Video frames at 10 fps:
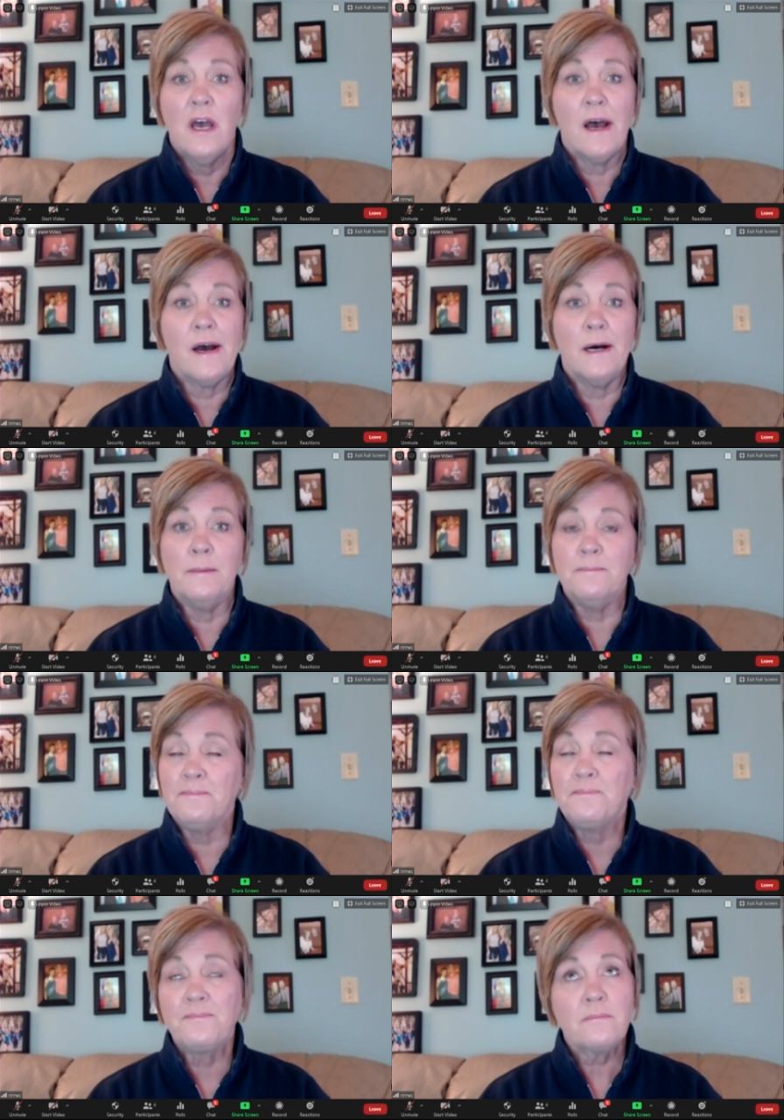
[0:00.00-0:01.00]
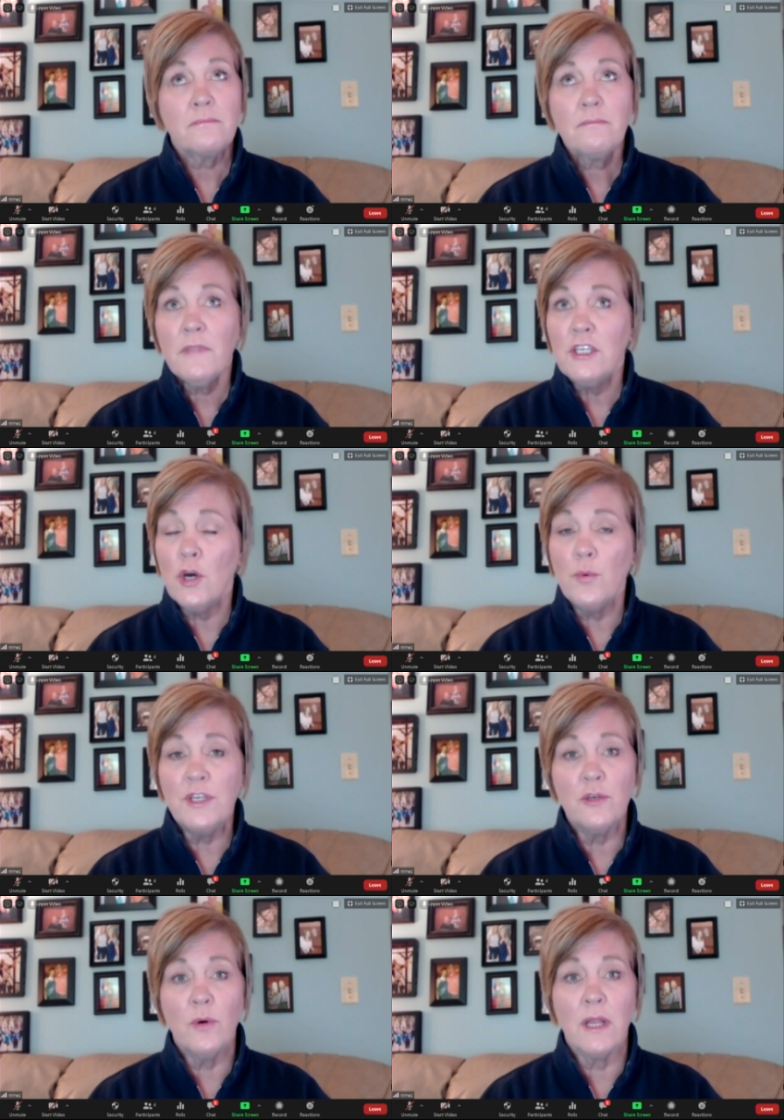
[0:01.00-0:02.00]
um, you know, we
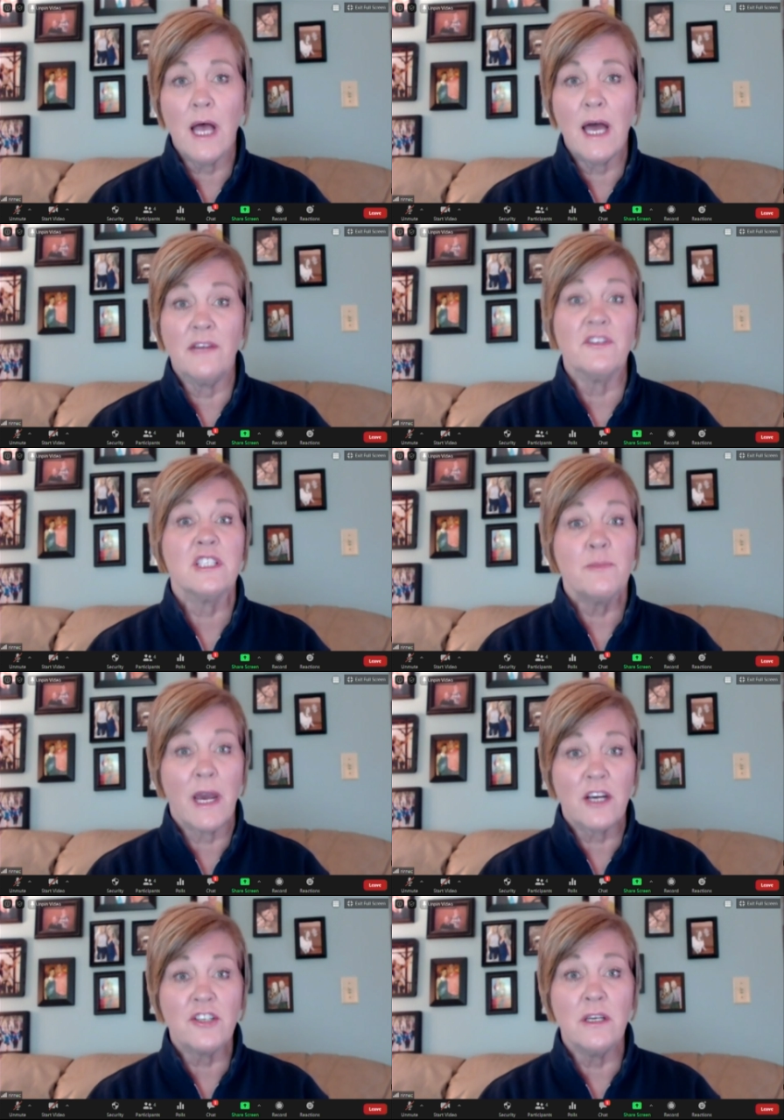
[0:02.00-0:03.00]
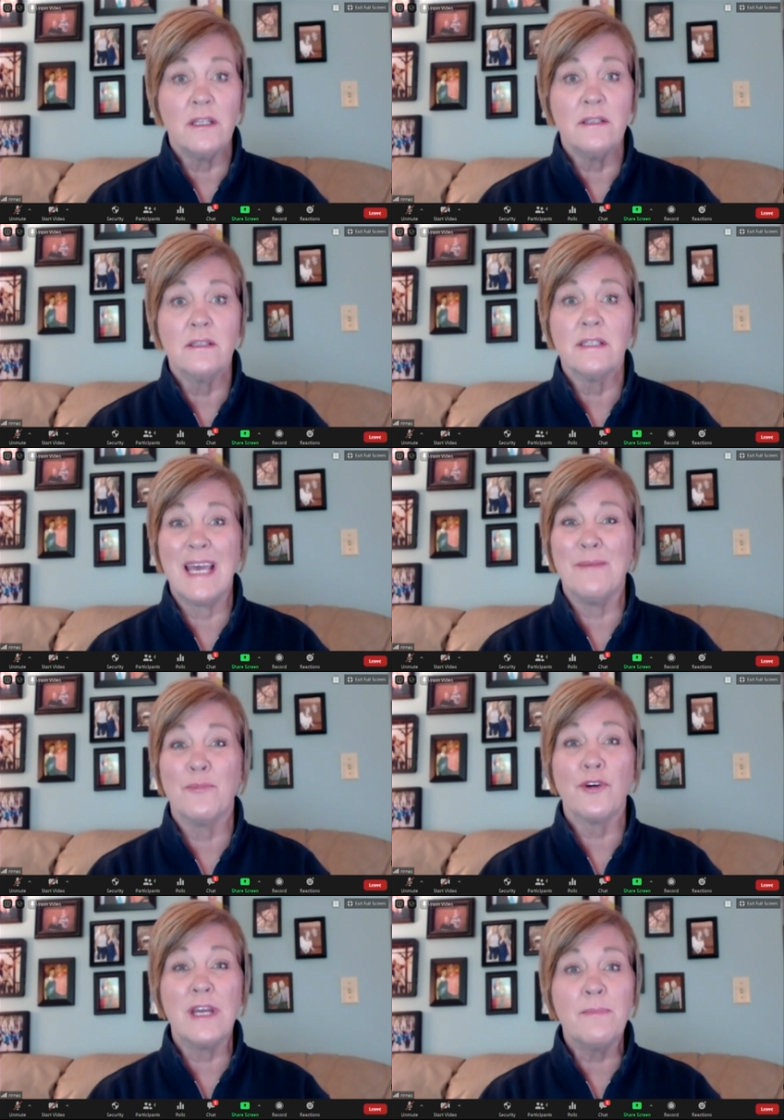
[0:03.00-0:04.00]
do a lot of inspections and
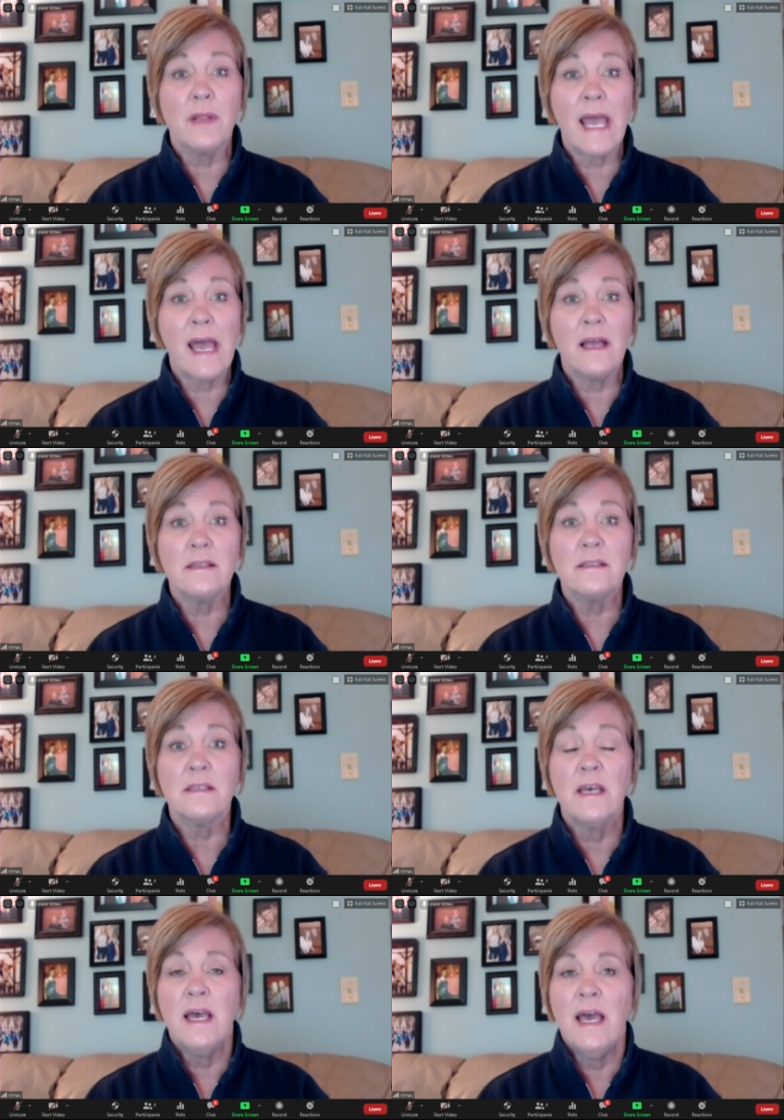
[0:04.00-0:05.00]
pre plans.